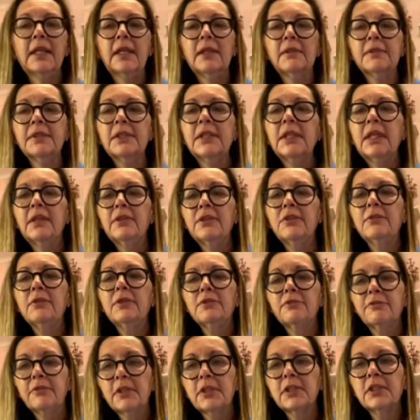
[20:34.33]
I was saying how you were
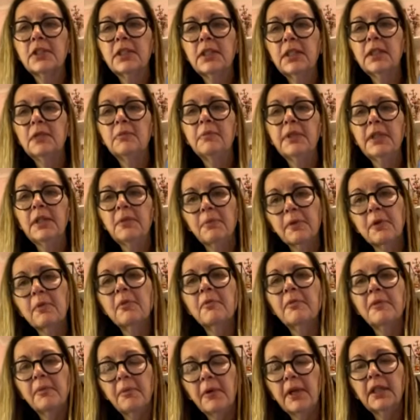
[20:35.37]
first here, but you
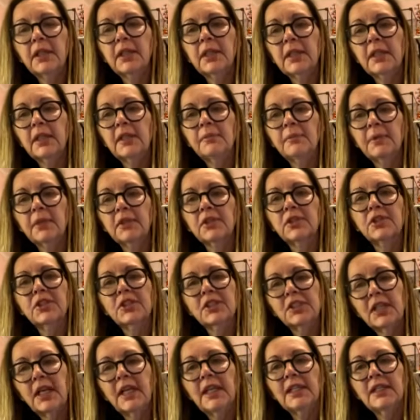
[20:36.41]
probably weren't here because you
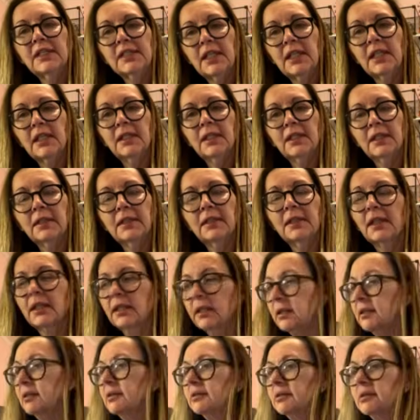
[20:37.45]
signed in
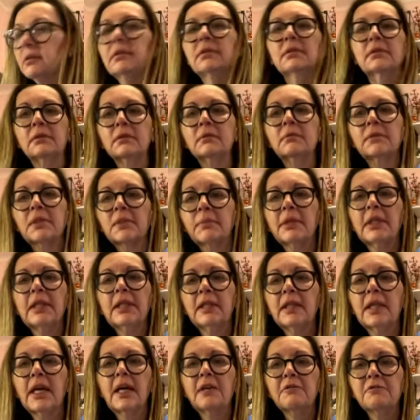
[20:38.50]
at the middle of
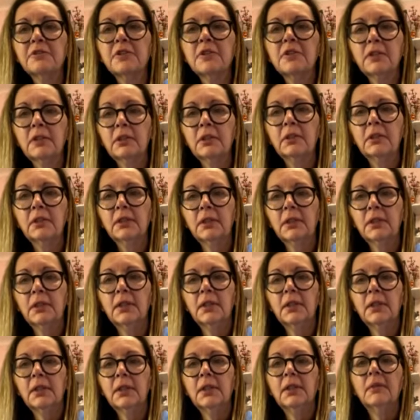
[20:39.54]
the afternoon.
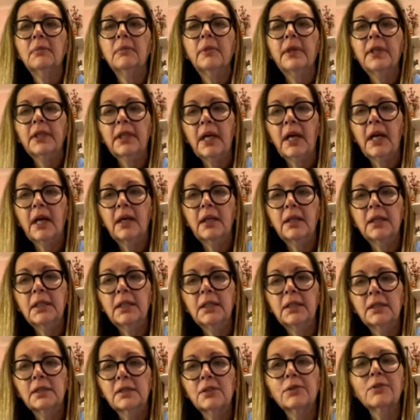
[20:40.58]
But you are
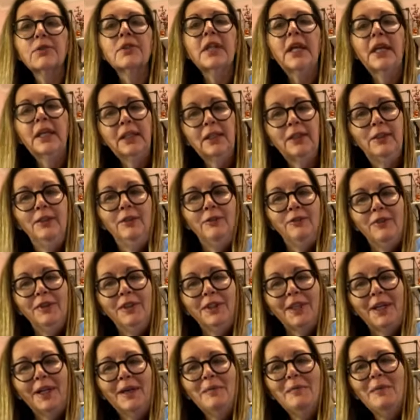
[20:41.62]
here, so thank you for
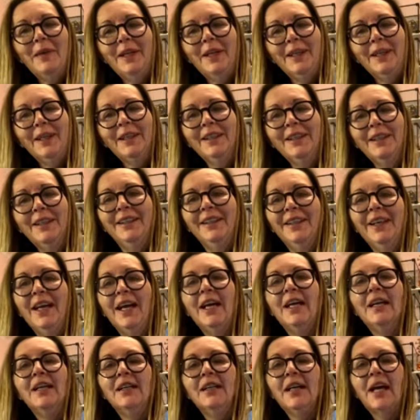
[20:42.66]
coming.
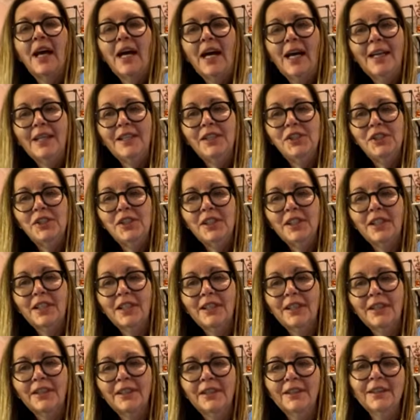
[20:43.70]
Hi,
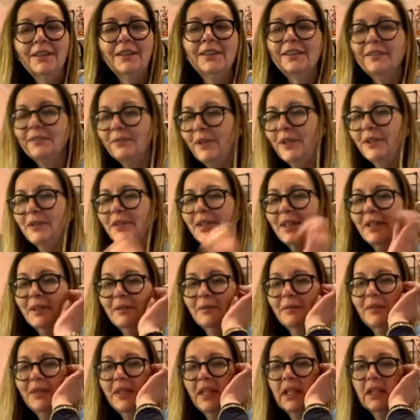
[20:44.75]
Sheila.
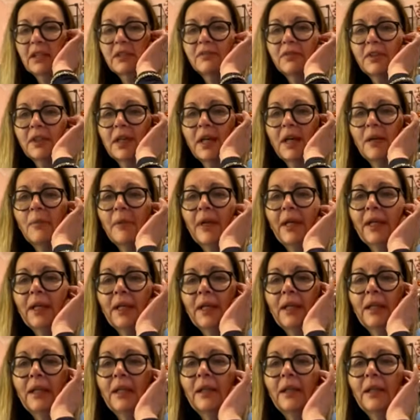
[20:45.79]
Welcome. Thanks for coming.